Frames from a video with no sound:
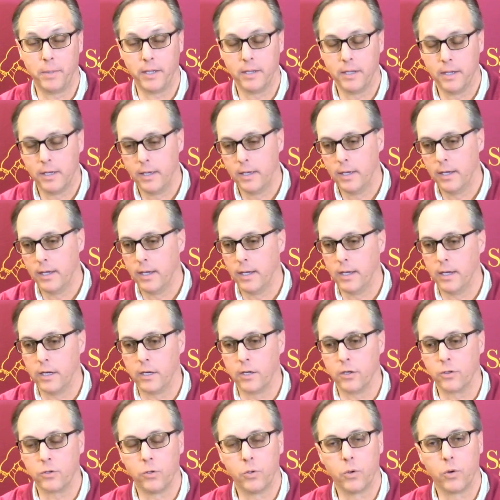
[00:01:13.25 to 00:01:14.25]
But you
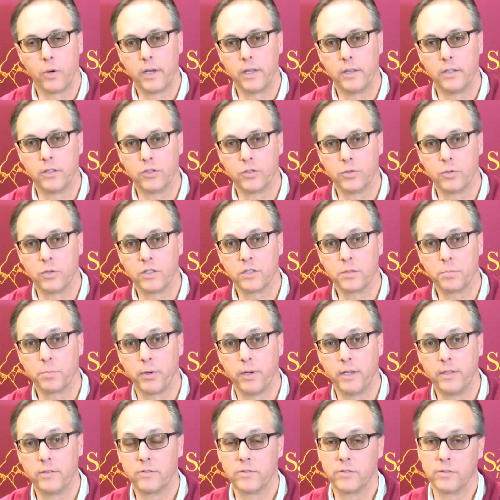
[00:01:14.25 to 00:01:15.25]
know, Gloria in the short
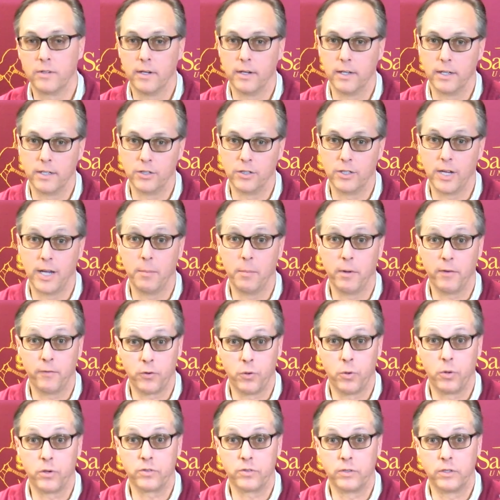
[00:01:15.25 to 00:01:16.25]
sprints, uh, Jamie,
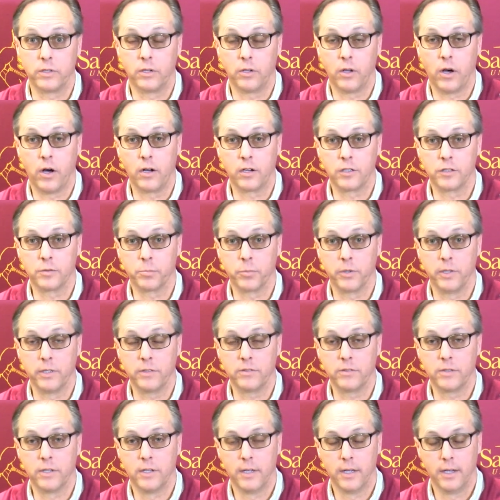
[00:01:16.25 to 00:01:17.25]
of course, in the long
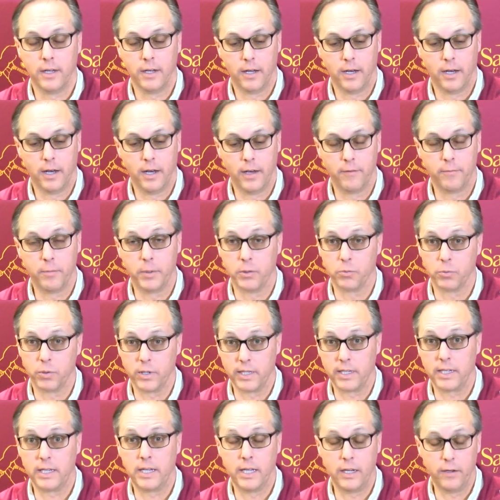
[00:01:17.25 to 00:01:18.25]
sprints uh, have been
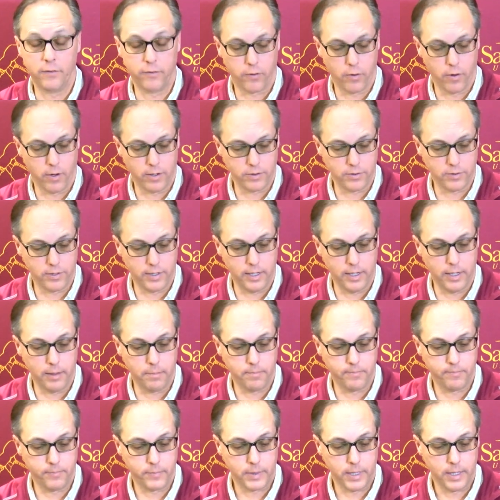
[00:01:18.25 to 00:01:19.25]
really key for our team.